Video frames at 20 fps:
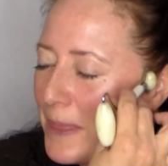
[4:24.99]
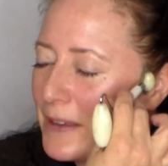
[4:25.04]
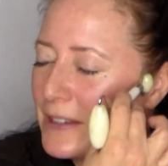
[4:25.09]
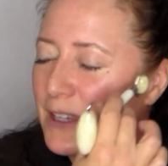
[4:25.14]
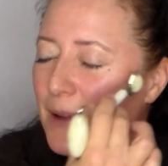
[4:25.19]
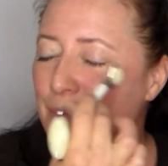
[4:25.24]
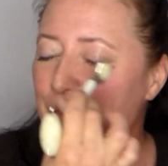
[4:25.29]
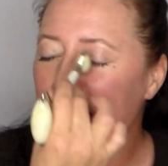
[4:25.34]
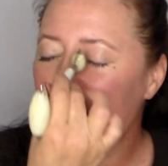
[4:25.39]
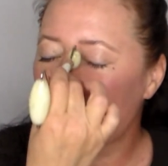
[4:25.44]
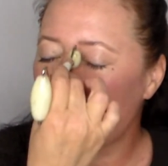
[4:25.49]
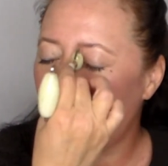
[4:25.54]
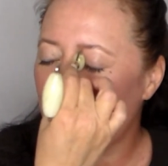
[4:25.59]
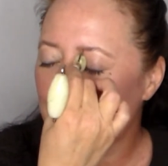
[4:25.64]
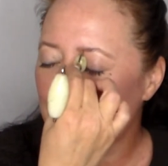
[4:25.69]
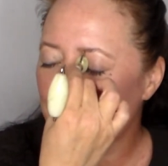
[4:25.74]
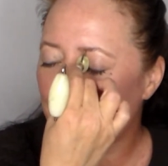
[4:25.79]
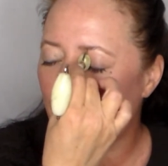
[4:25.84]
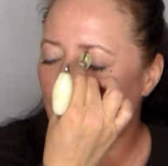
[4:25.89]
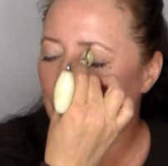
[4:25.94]
something
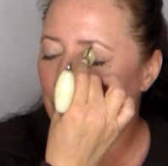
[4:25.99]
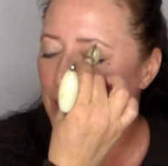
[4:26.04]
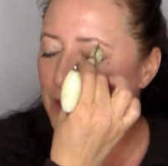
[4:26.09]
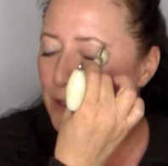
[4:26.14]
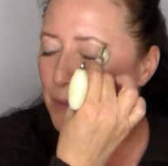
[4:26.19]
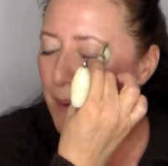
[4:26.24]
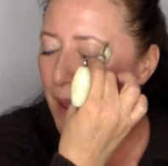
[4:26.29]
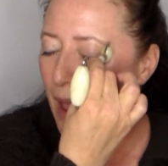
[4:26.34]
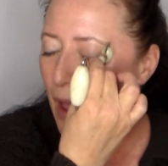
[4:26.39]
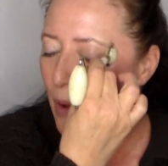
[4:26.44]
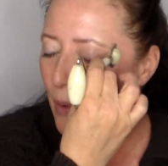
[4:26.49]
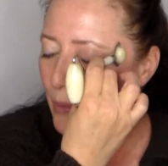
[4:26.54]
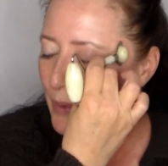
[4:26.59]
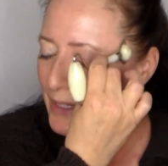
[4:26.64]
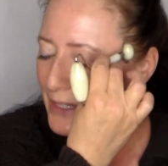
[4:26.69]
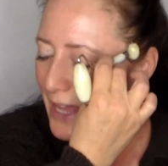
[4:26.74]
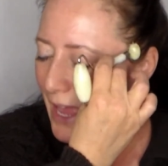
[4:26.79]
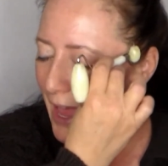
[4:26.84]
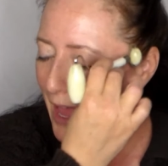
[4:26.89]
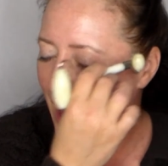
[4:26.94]
that brought this about
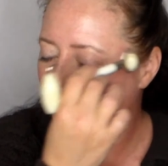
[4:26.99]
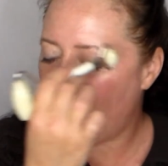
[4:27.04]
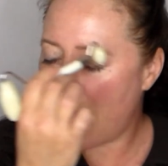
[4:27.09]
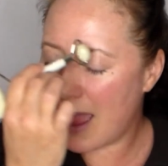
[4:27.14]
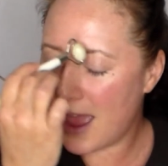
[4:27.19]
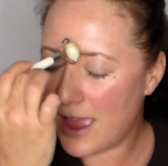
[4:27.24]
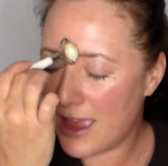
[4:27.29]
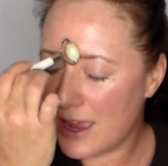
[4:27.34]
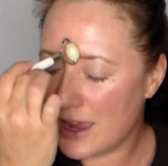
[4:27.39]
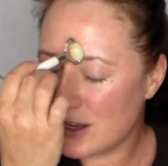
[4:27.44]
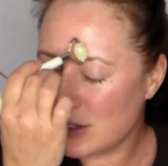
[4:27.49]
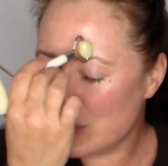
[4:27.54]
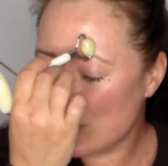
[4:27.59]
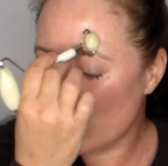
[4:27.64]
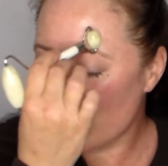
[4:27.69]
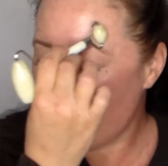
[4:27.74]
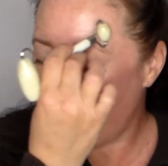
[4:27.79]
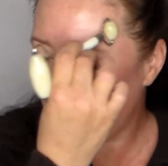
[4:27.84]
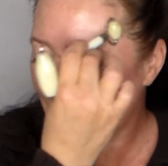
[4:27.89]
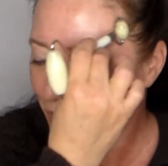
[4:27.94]
was that I
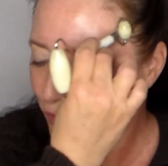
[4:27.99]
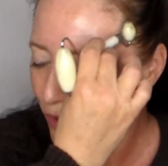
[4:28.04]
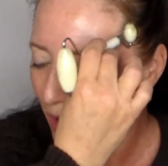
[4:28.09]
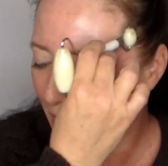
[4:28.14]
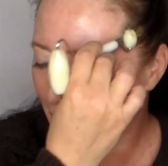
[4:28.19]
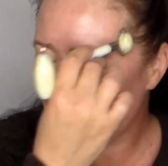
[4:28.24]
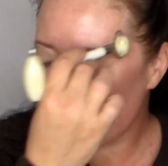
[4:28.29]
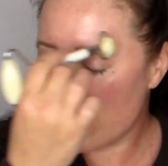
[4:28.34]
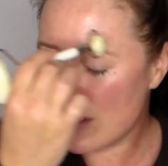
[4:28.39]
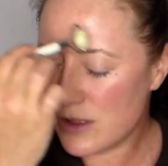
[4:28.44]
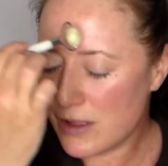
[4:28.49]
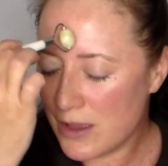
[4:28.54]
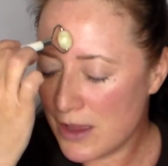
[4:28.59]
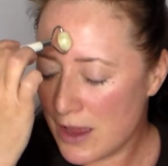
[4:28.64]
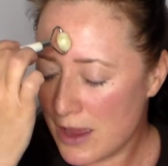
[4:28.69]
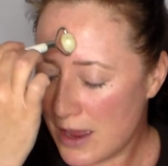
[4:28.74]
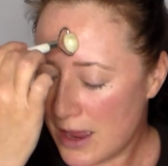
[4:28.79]
do a lot of travel